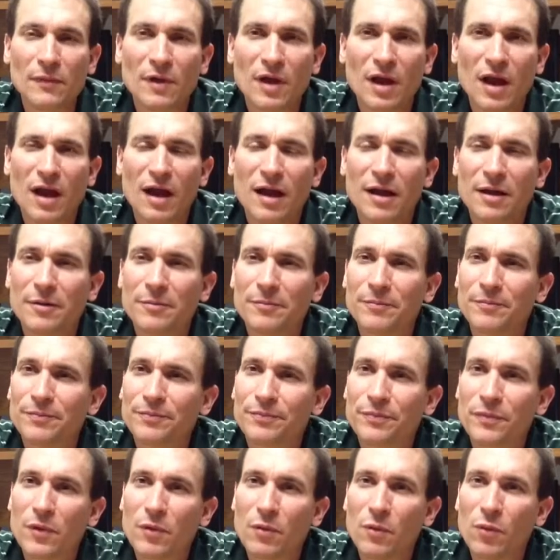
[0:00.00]

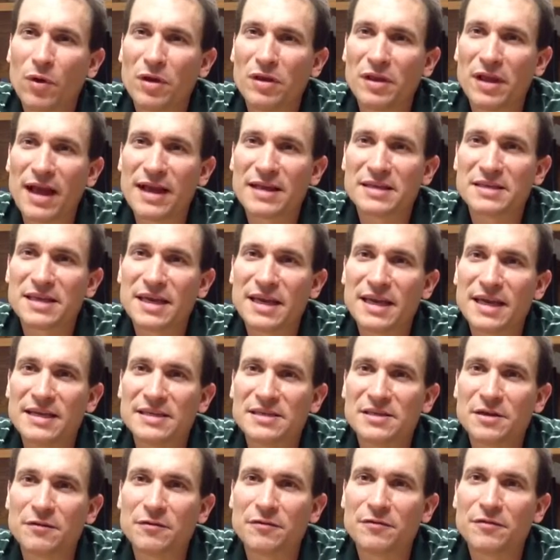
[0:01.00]
One last key
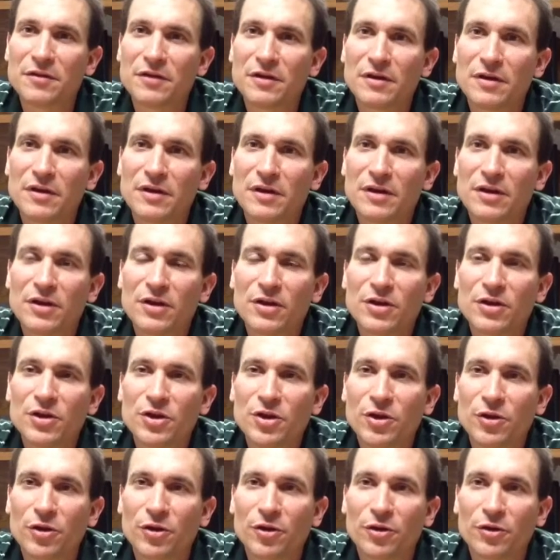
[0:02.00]
is if
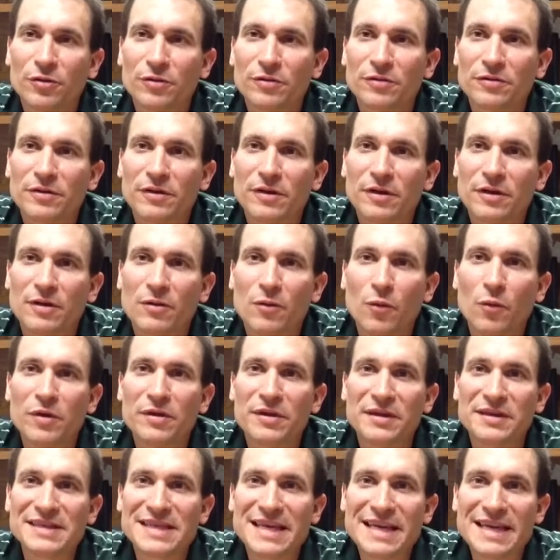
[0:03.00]
you're
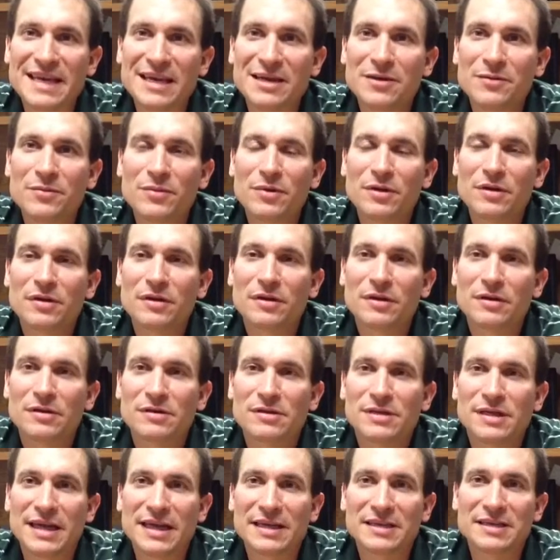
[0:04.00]
with a team,
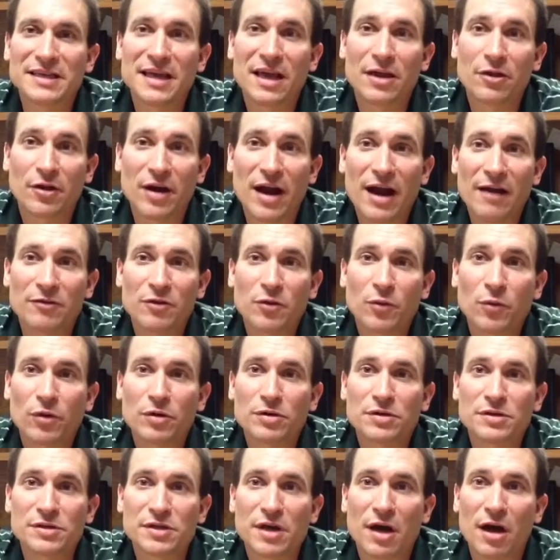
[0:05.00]
to get together
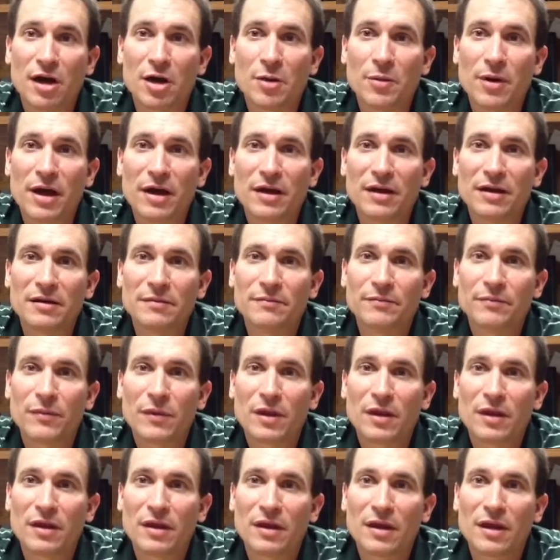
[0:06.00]
afterwards and talk about it,
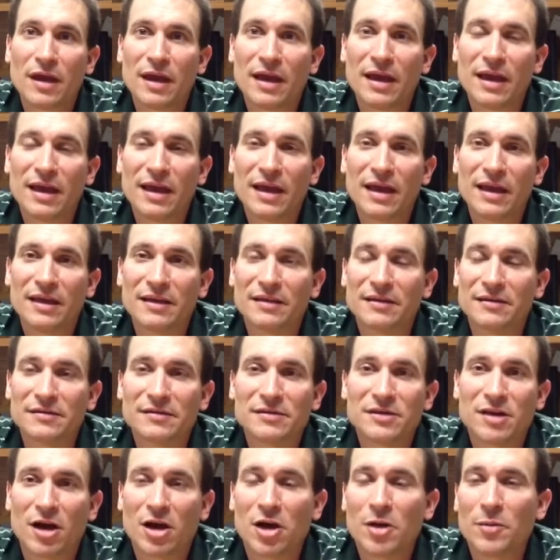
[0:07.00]
and
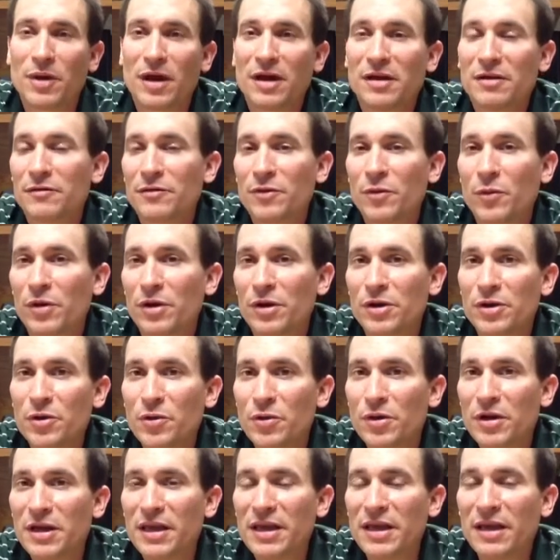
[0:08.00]
talk about if you want to do
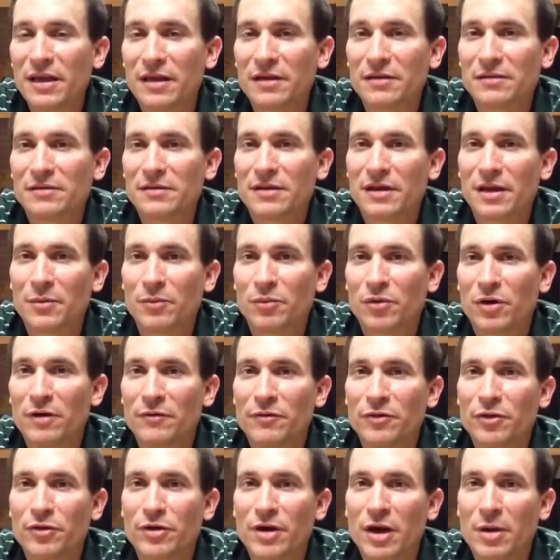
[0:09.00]
it again, and pray
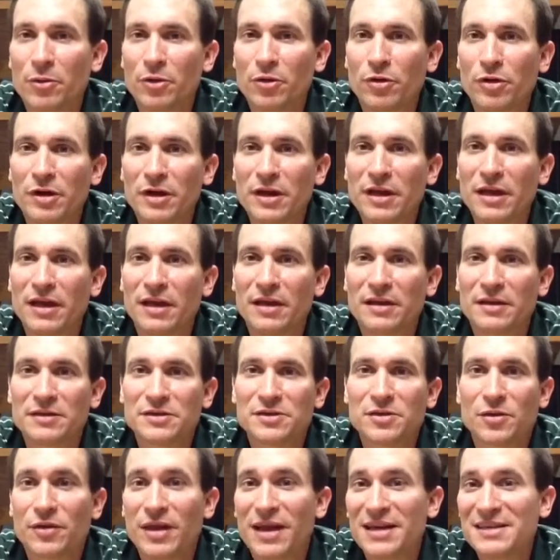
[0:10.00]
for your neighborhood again. And
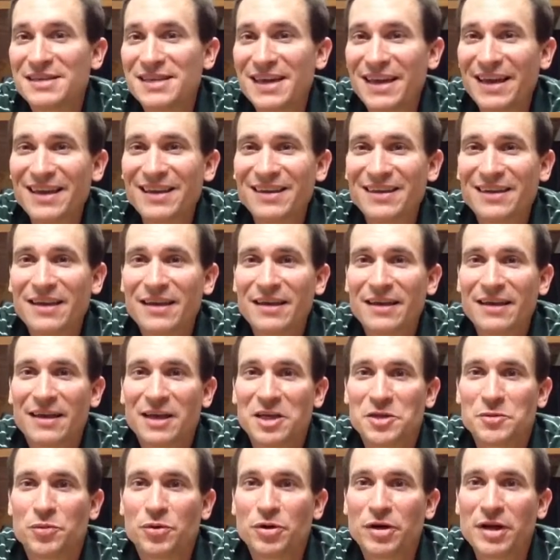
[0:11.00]
so that's it.
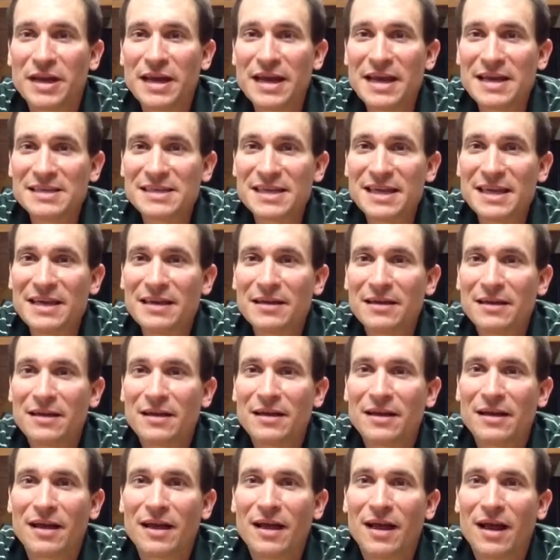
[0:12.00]
It's pretty easy,
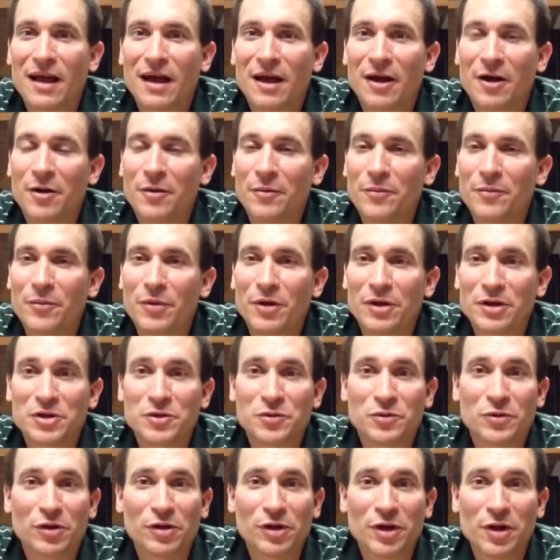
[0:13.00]
but it's
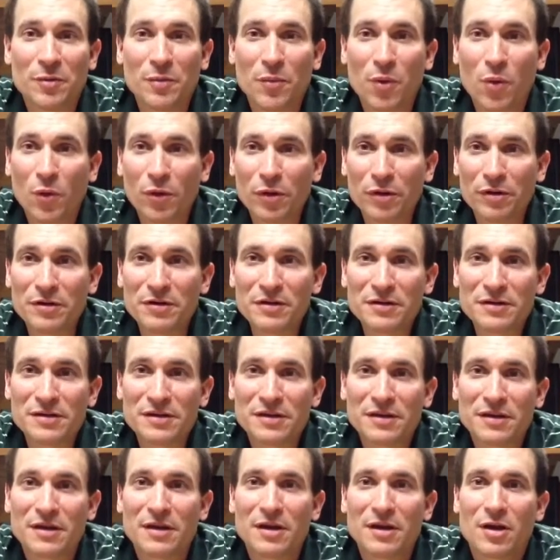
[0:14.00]
really important.
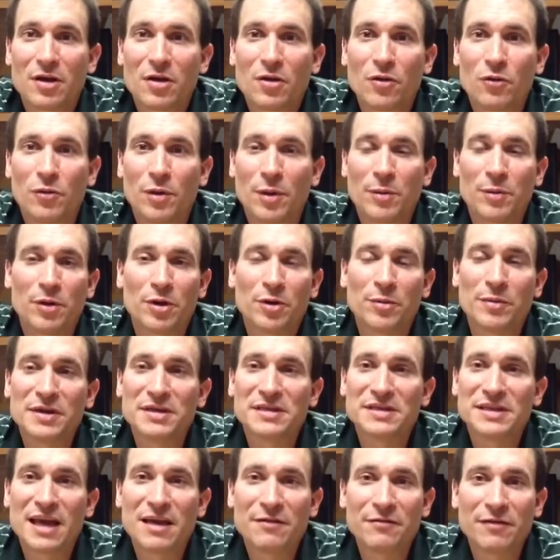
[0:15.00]
Remember to be
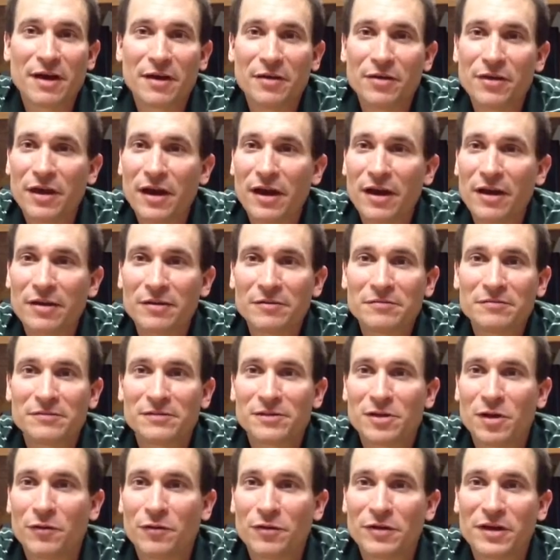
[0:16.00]
safe out there.
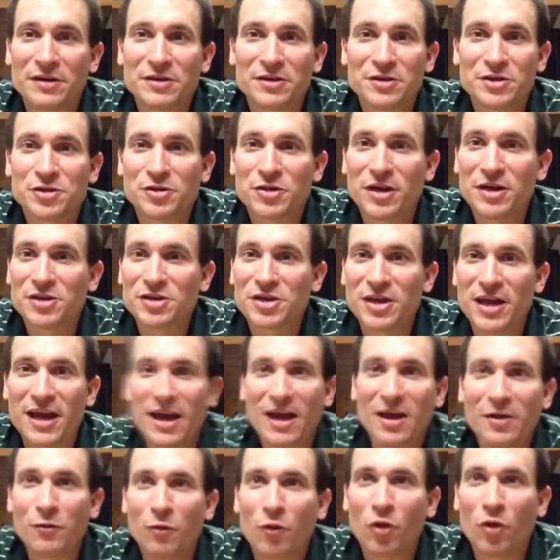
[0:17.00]
Don't forget to stretch
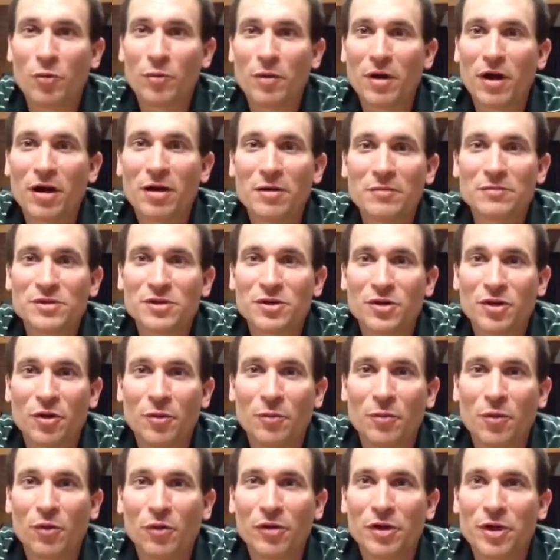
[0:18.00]
out and warm up so you
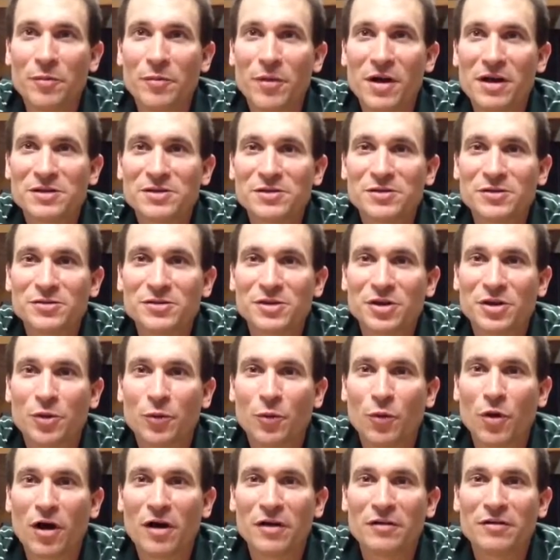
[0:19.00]
don't pull any muscles on your
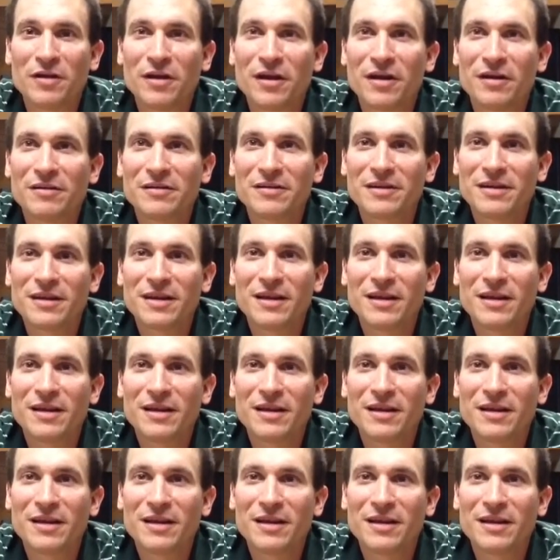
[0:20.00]
walk there.